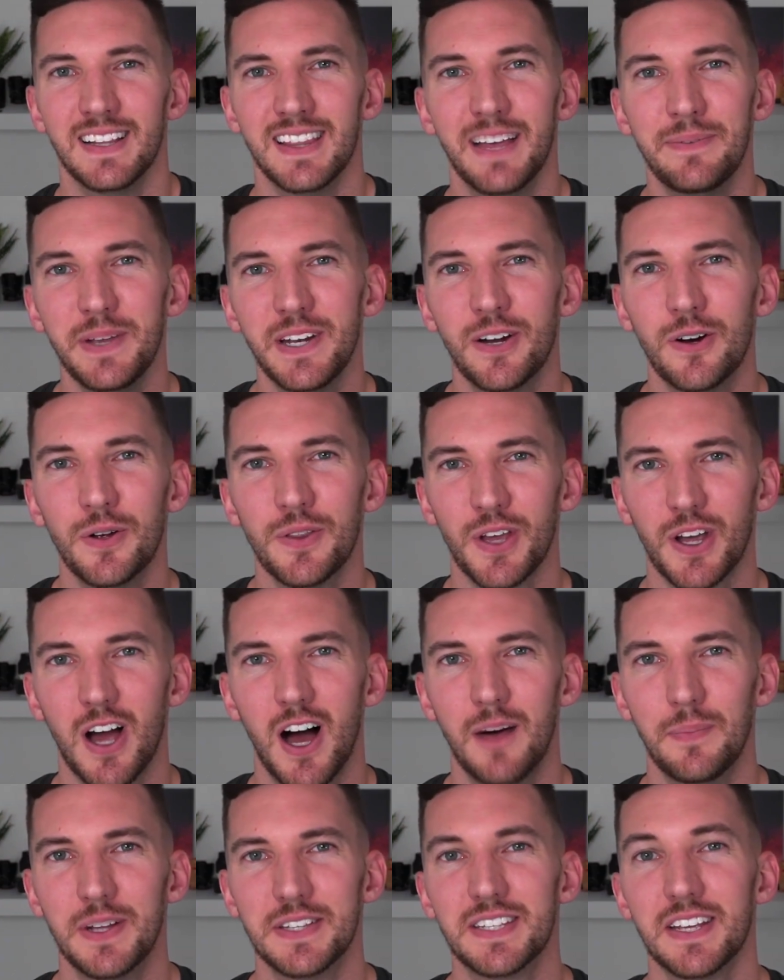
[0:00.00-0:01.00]
Let me know in the
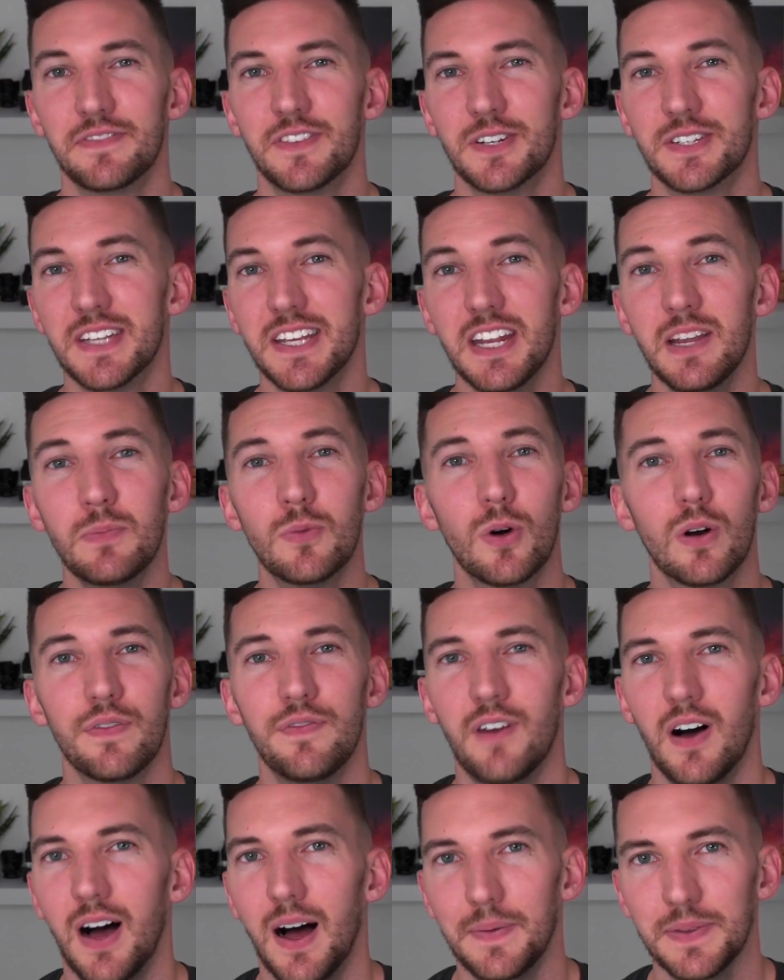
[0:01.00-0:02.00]
comments if there's any more
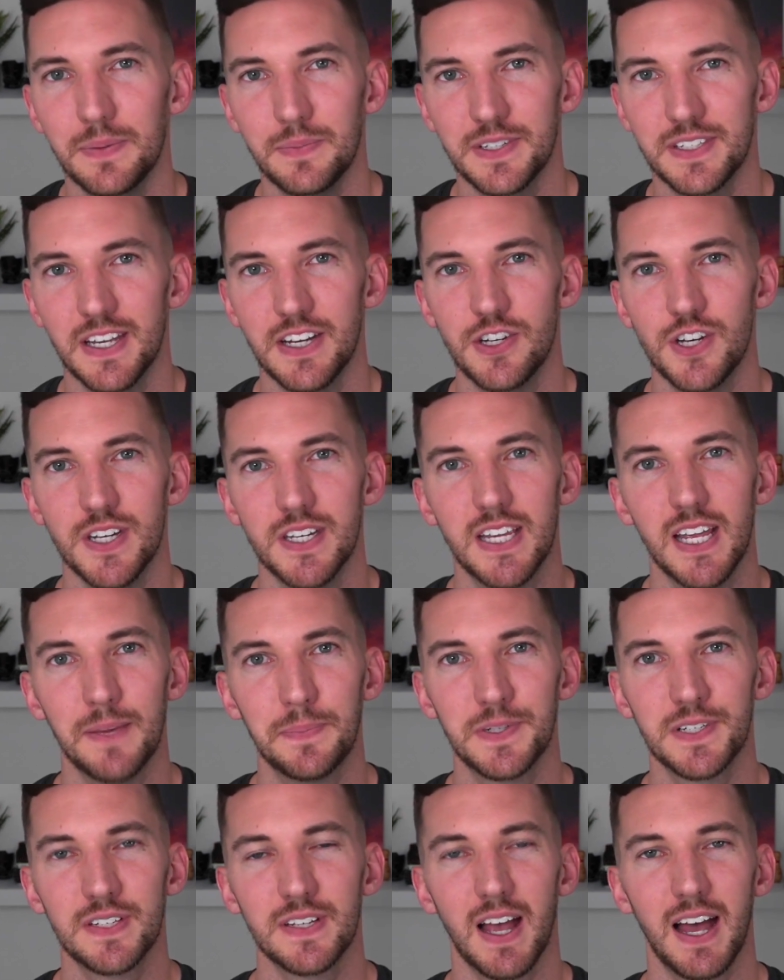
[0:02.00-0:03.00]
font optimization
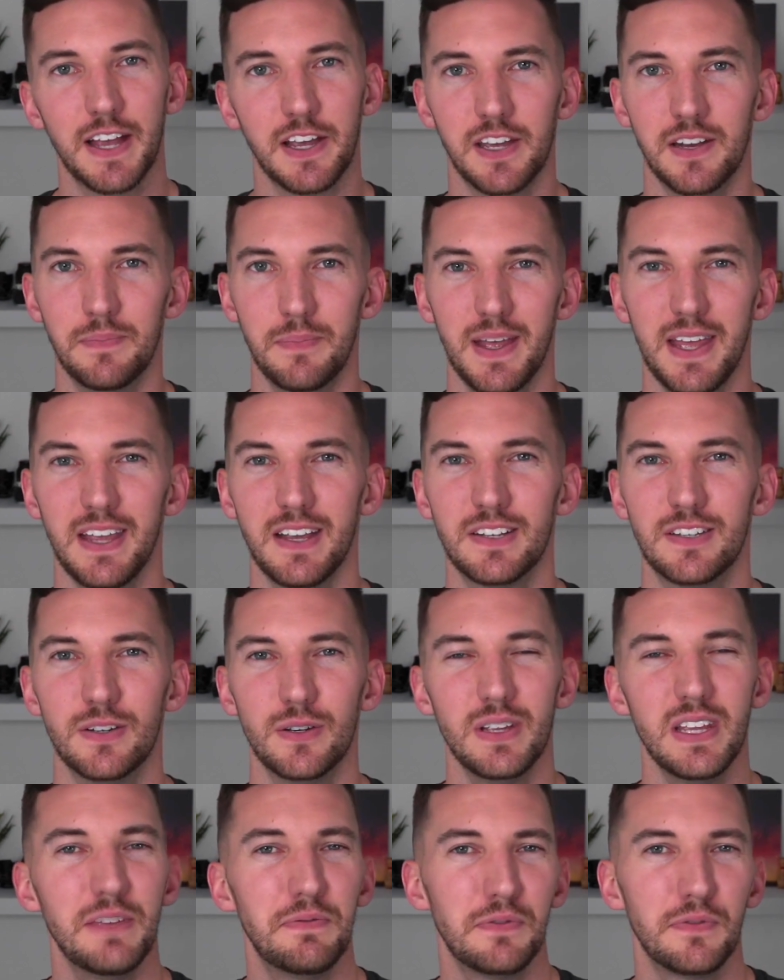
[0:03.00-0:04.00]
tips I could make
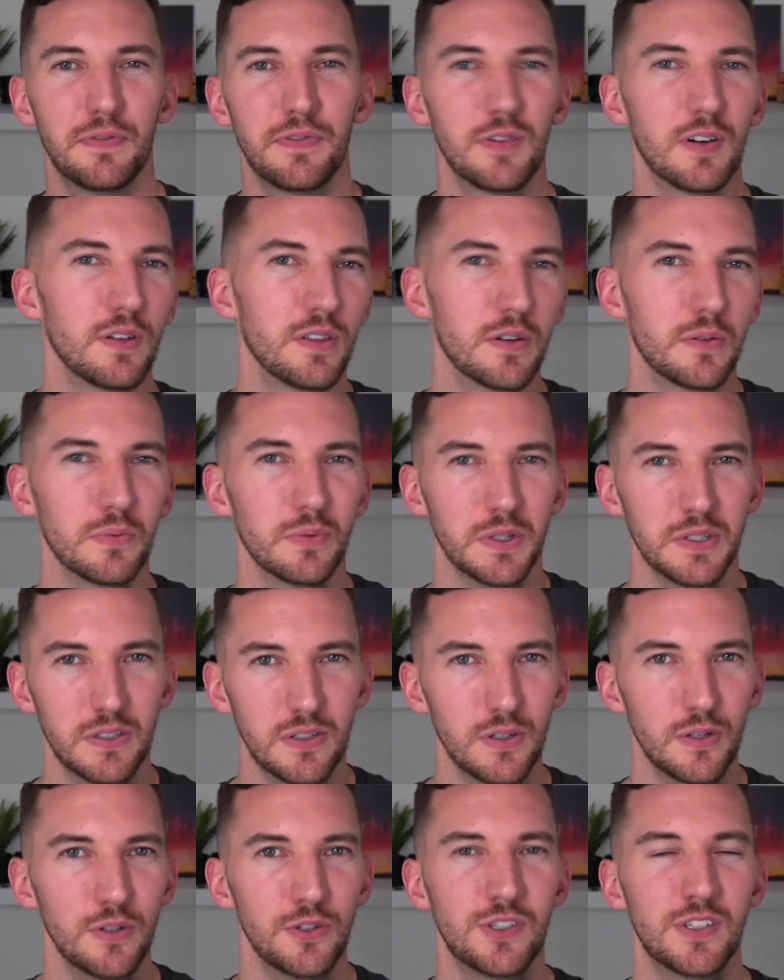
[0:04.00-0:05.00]
to even further
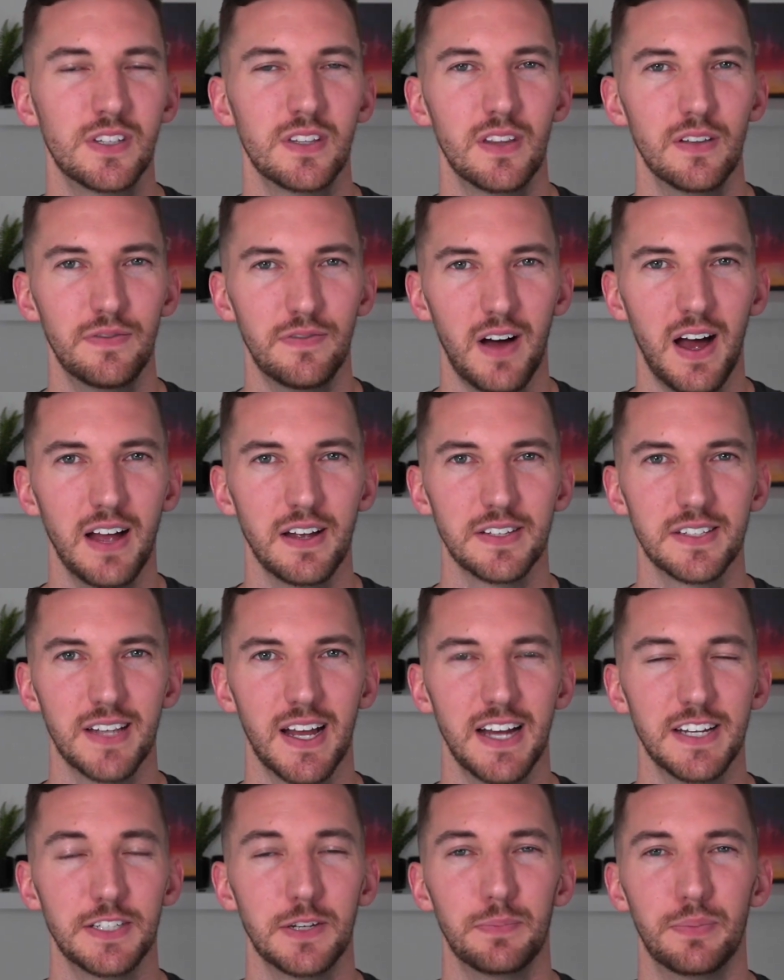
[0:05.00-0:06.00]
reduce the file
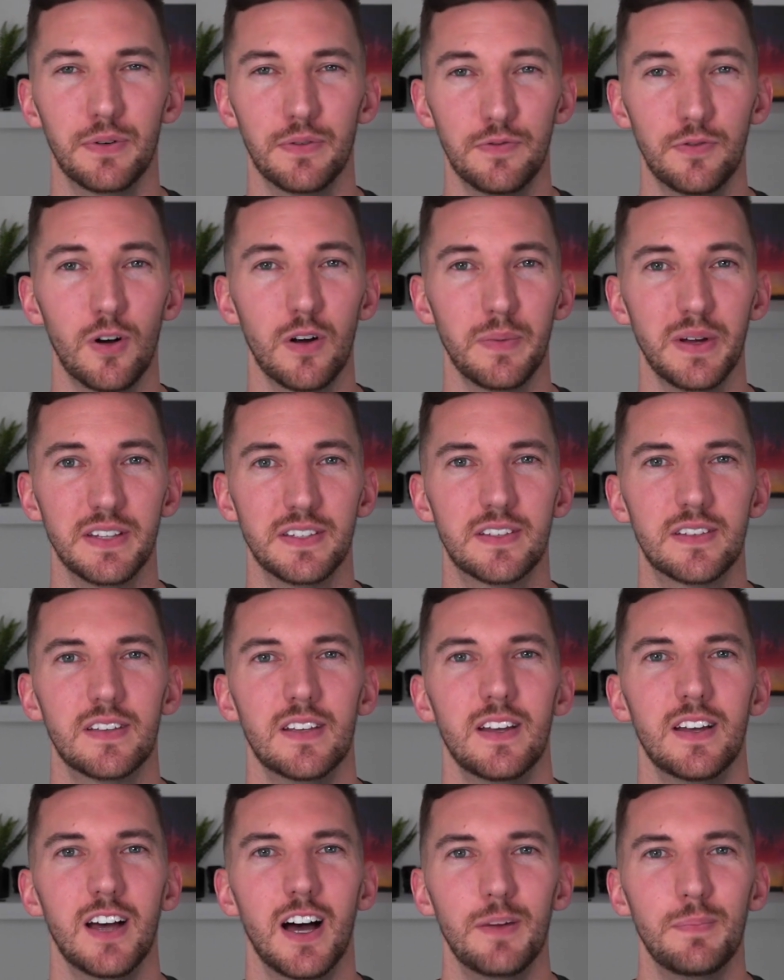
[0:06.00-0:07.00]
size and performance
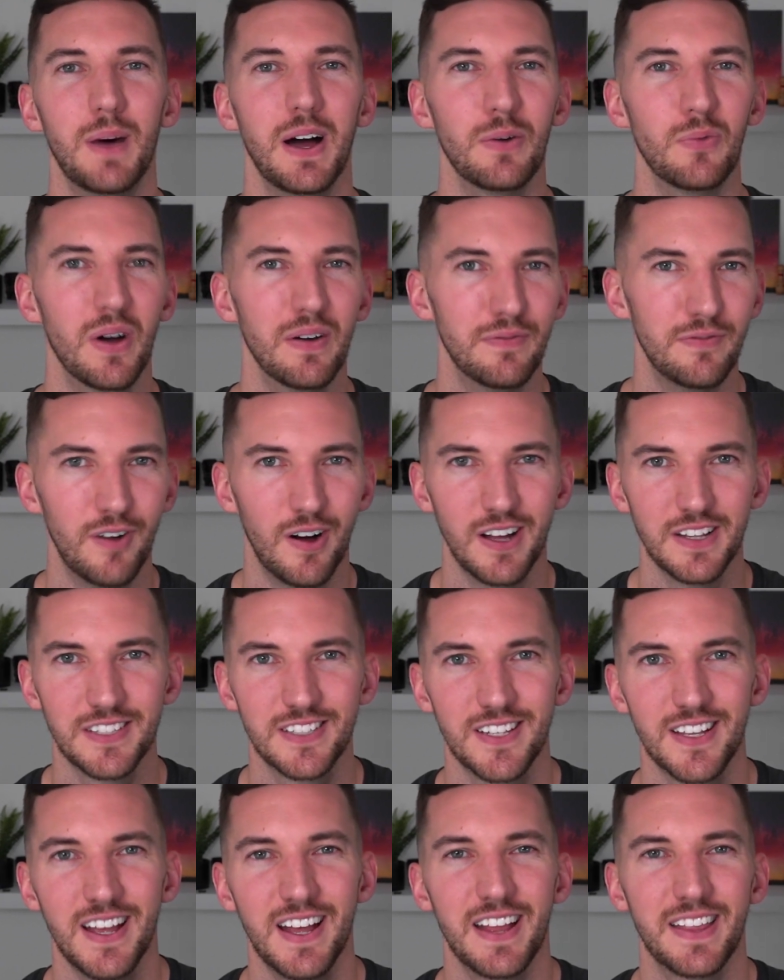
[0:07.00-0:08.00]
of my web
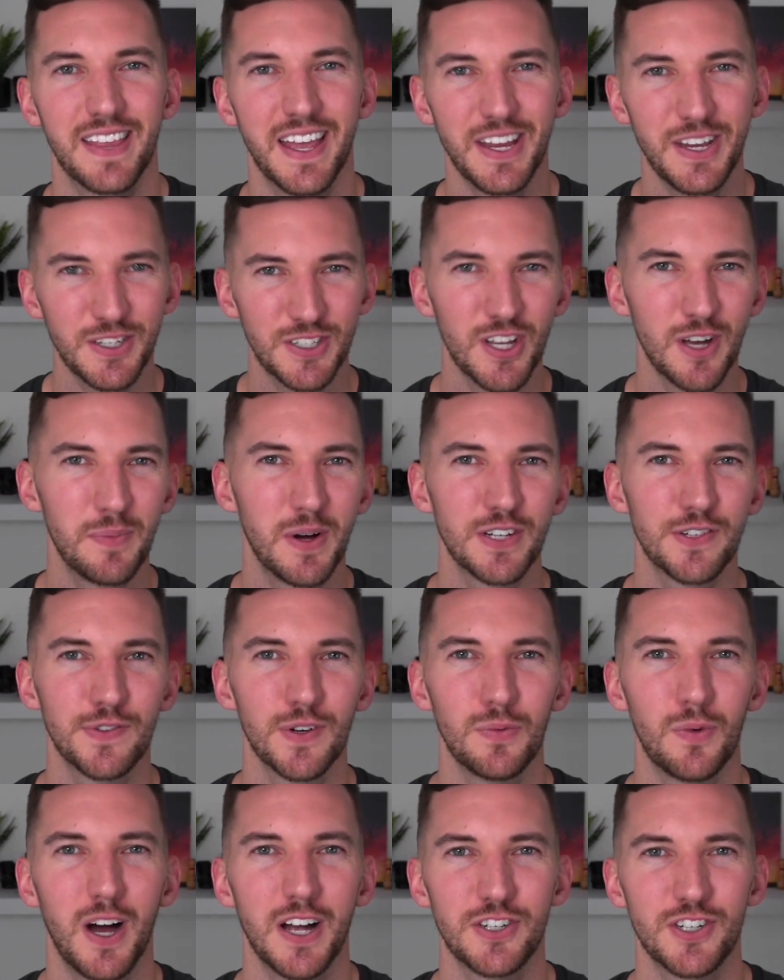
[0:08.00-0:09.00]
fonts. Thank you so much
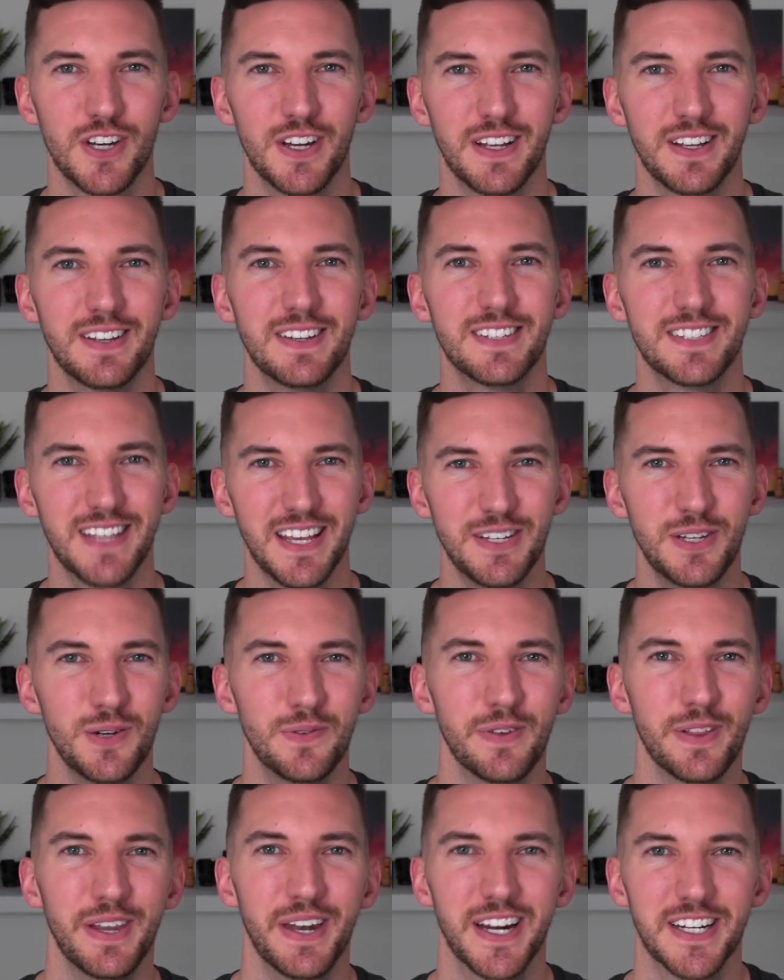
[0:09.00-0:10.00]
for watching. Stay
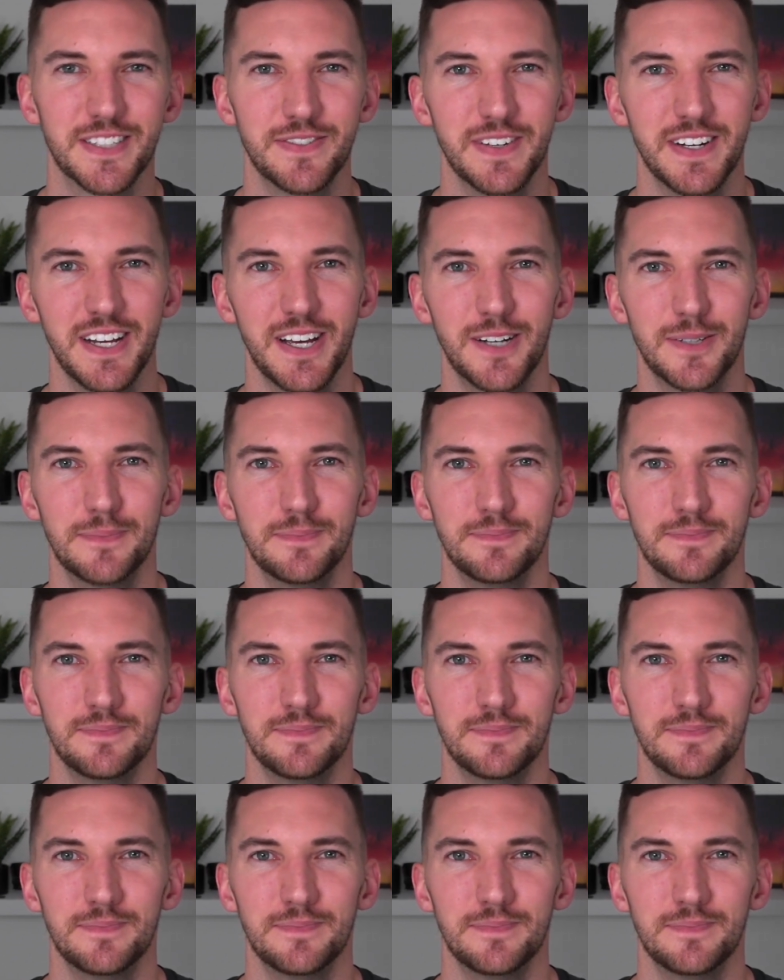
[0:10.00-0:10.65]
tuned for the next video.